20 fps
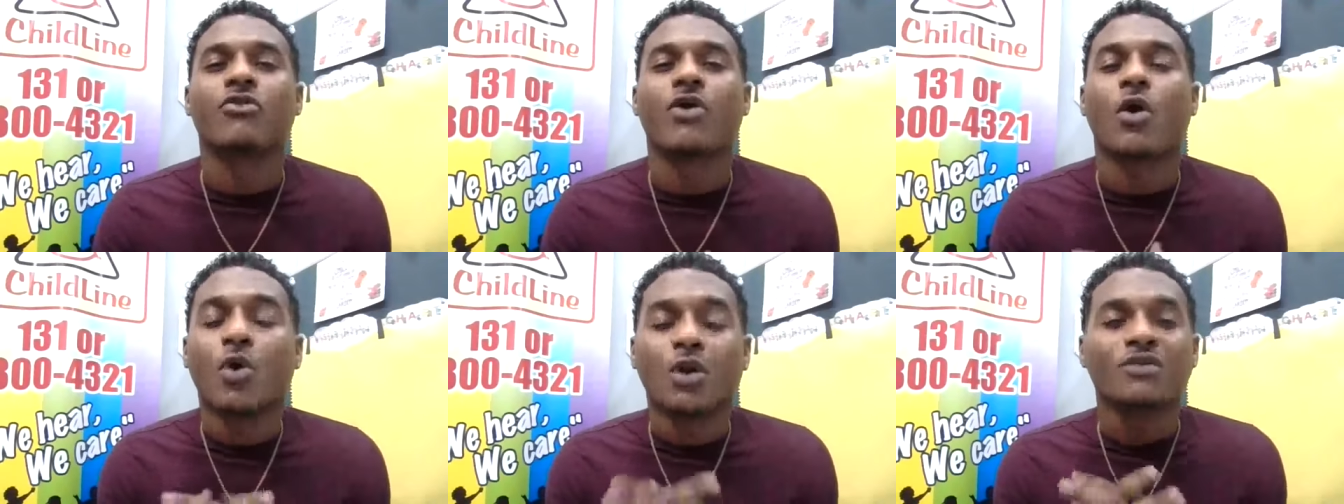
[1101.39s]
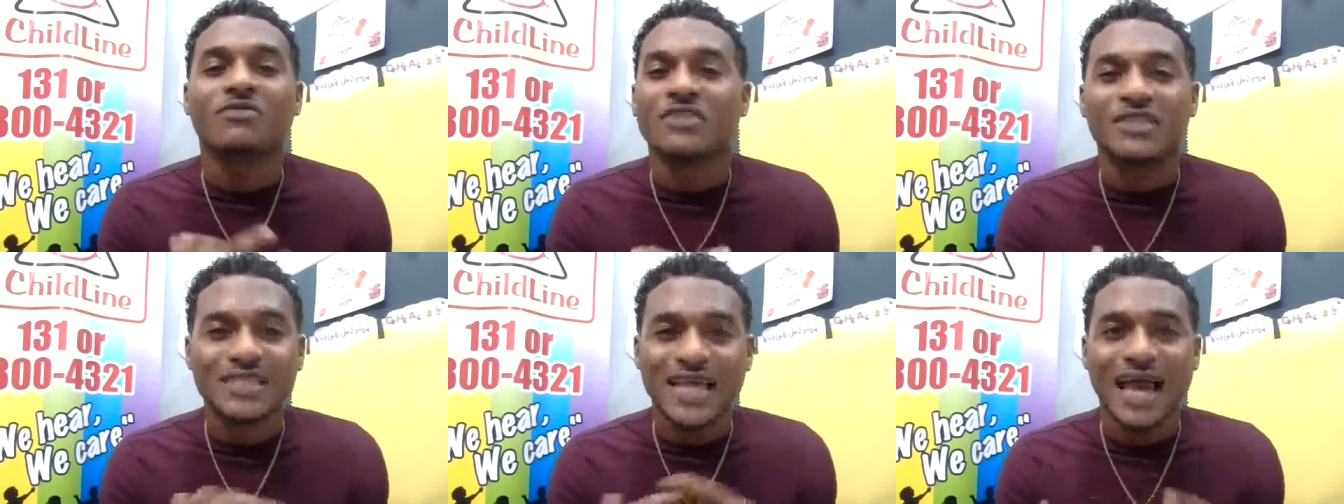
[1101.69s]
all
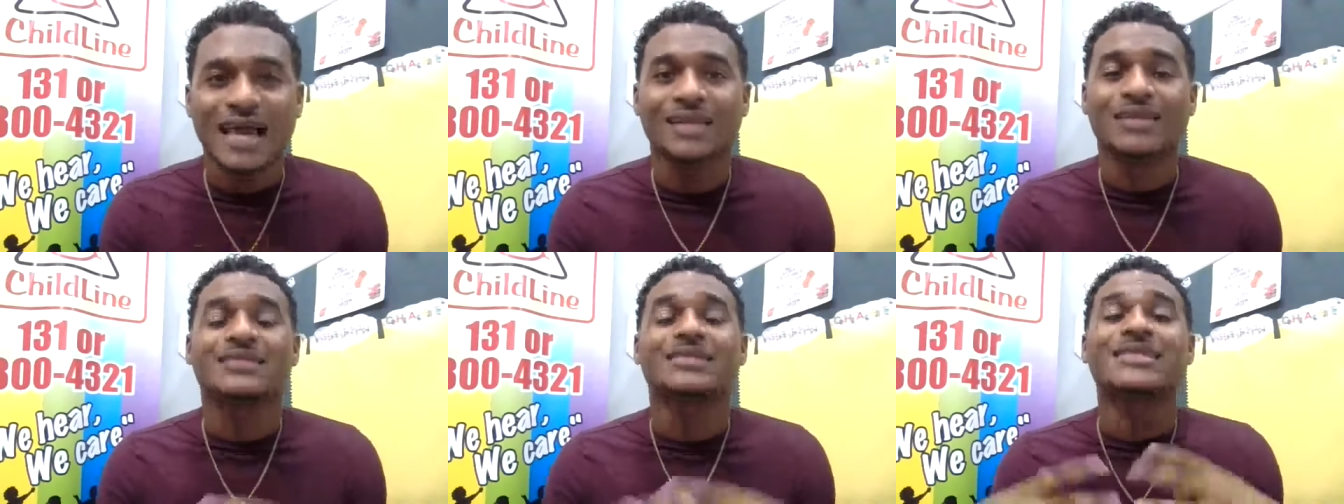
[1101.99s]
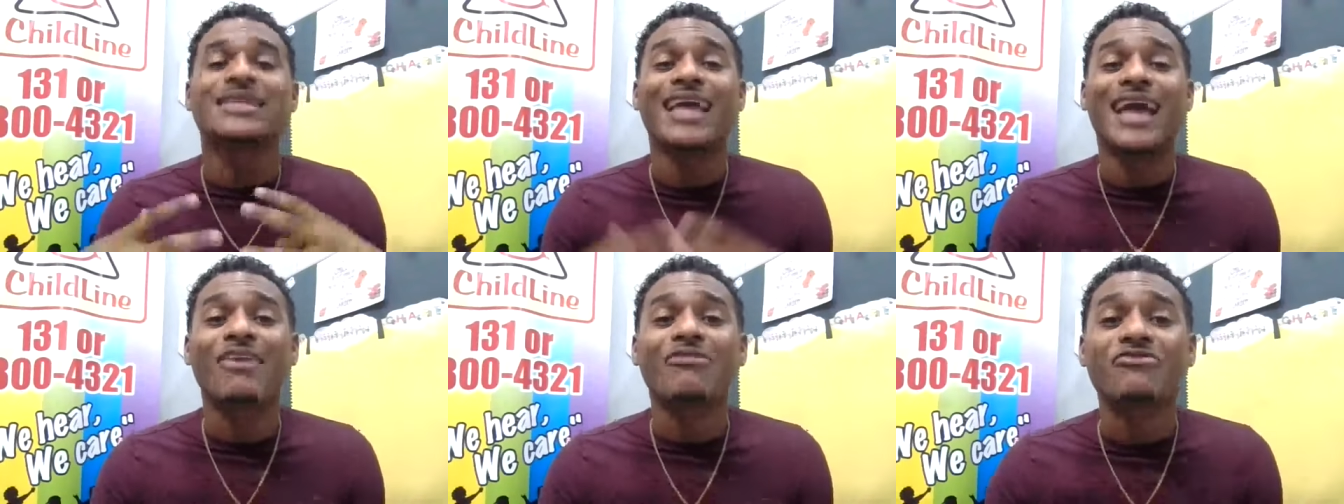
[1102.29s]
of these islands,
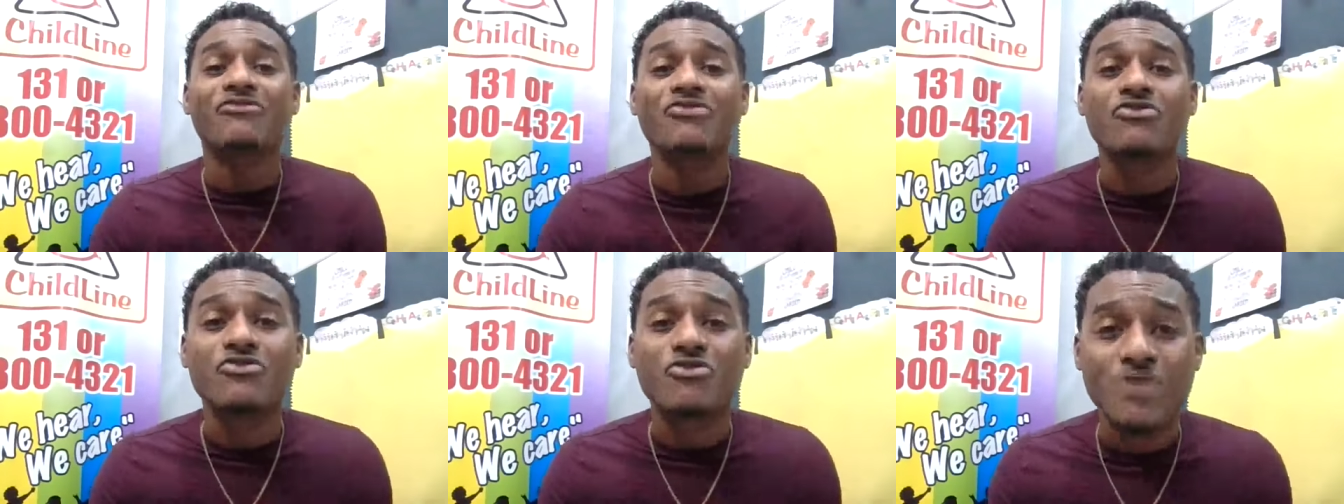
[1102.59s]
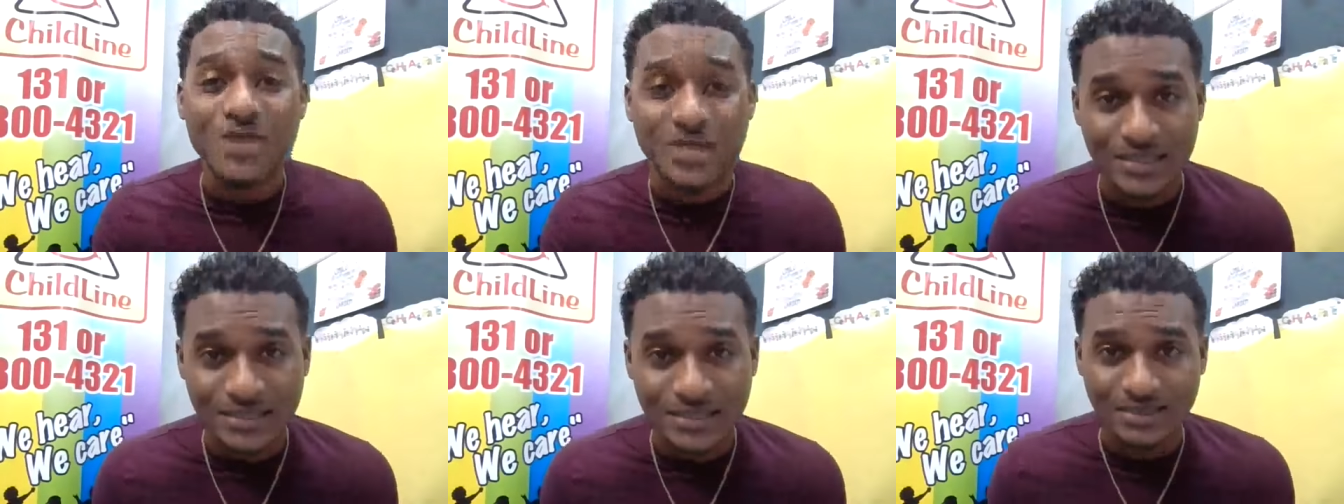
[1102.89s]
they have
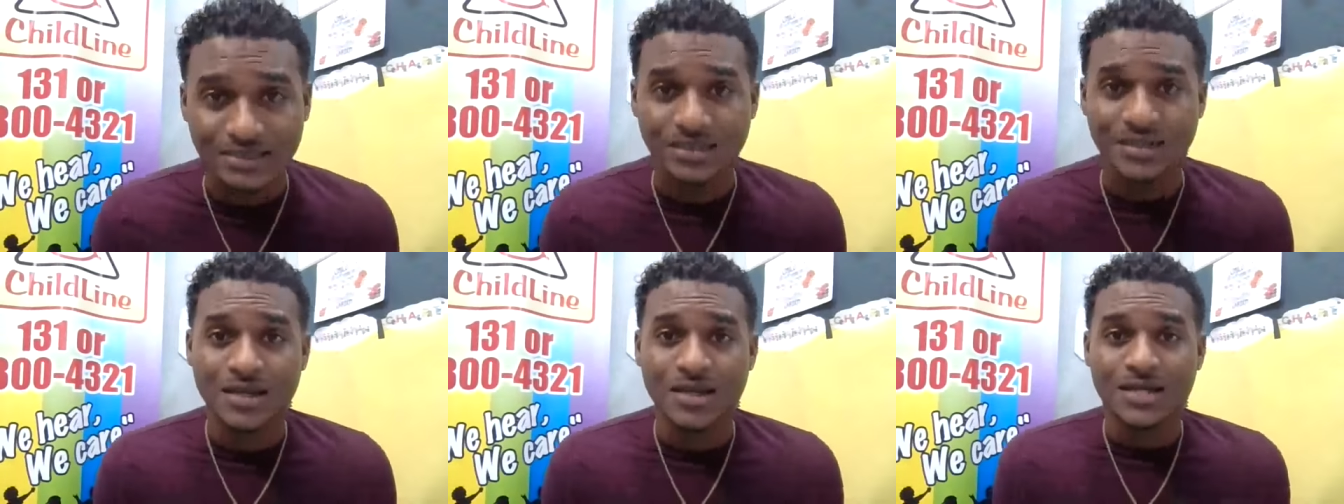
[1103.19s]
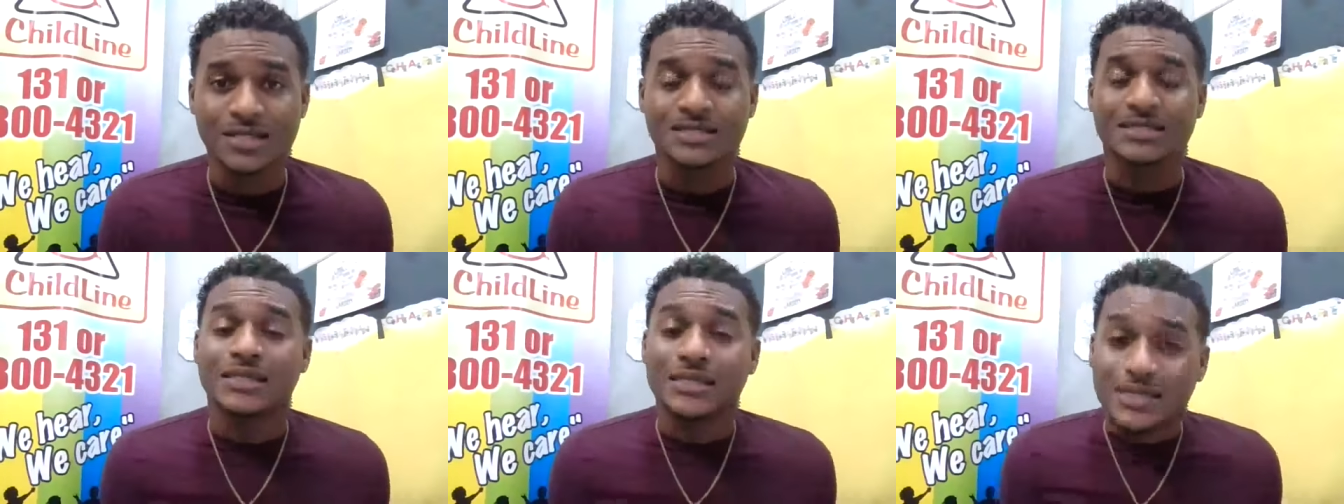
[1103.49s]
written
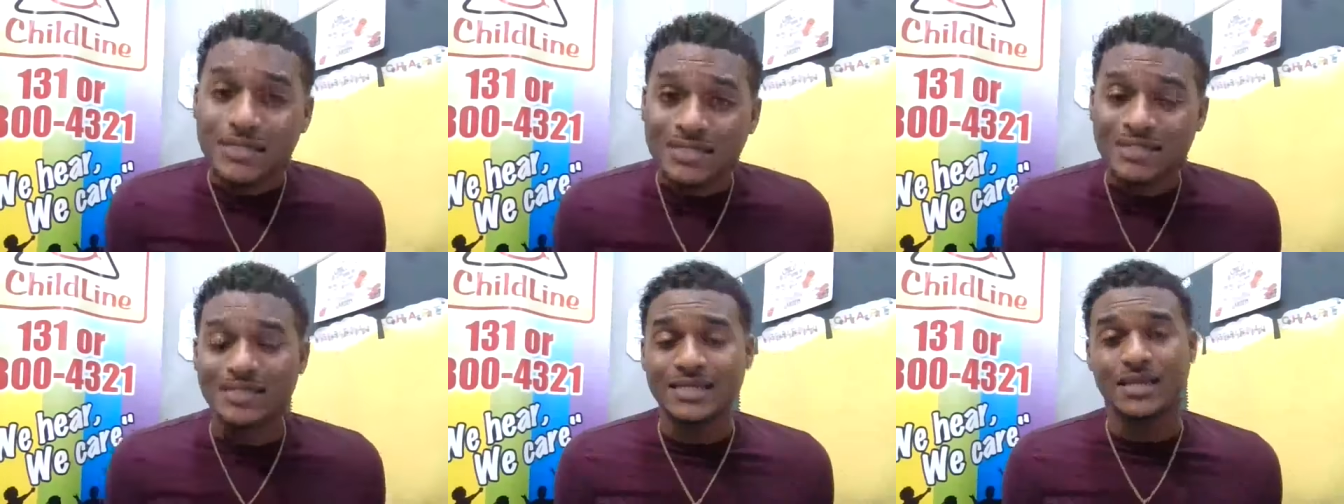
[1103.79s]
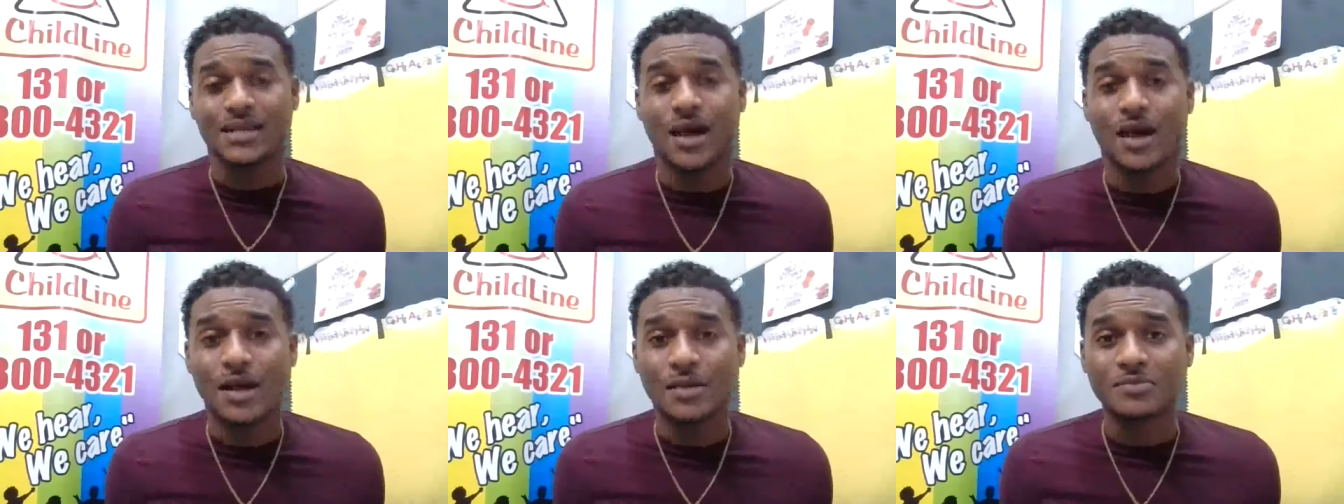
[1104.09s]
to
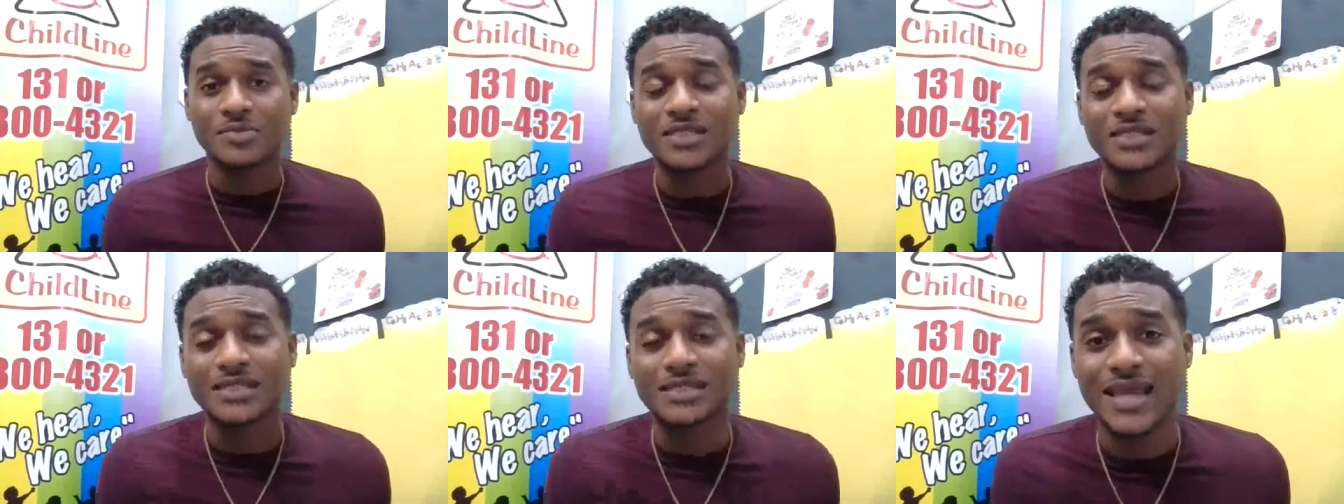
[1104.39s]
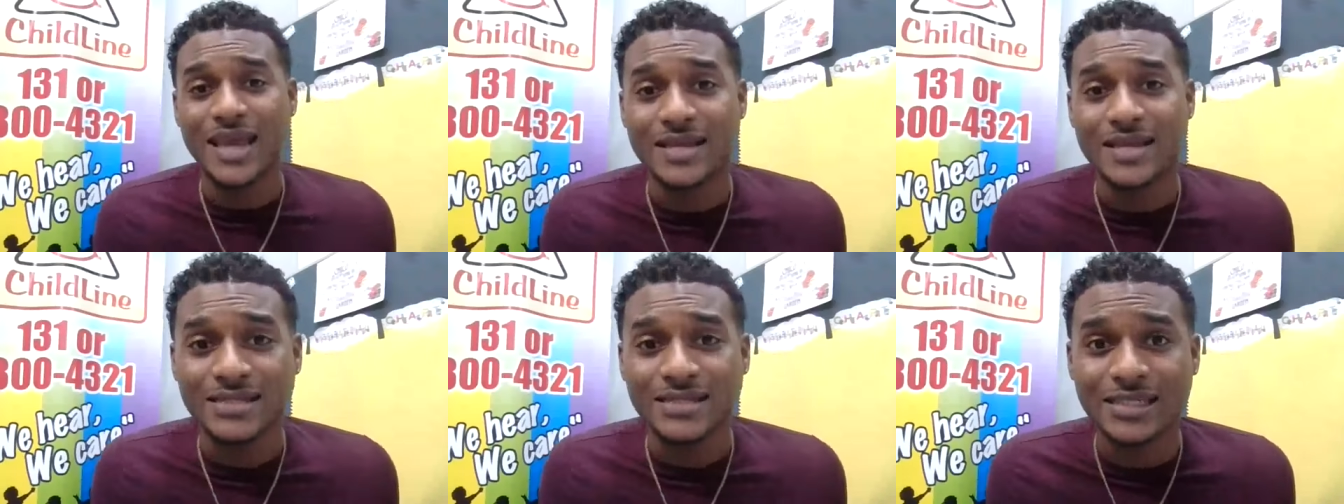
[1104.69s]
to
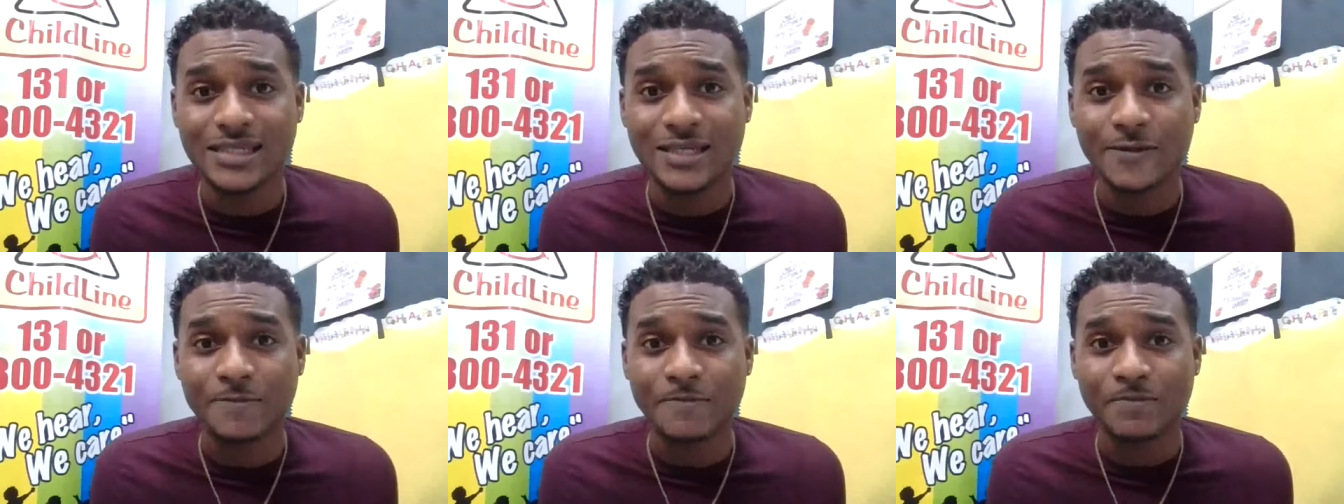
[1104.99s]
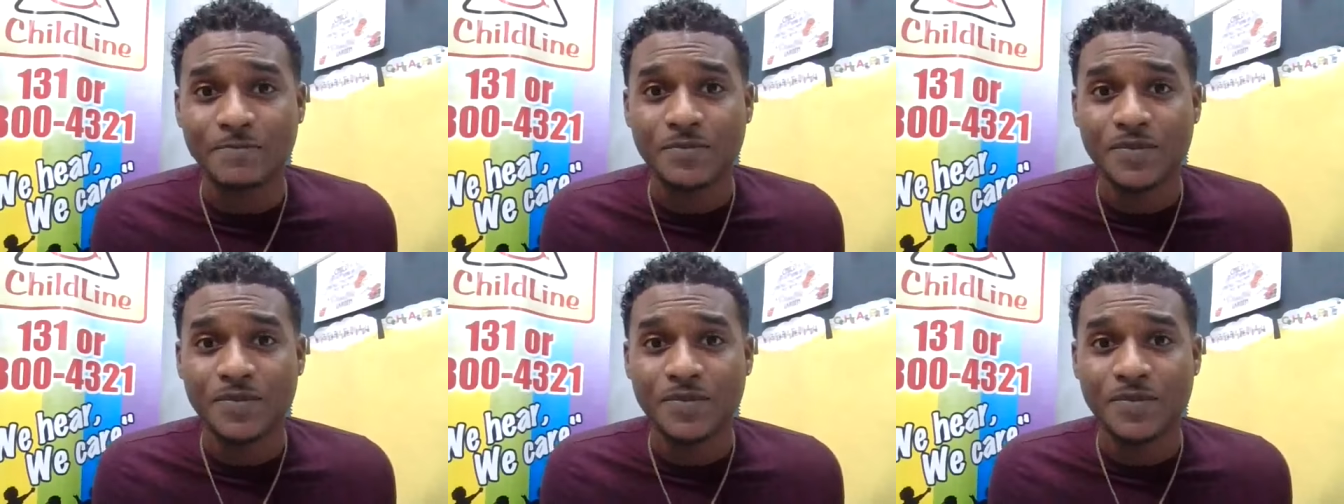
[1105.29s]
C.A.P.E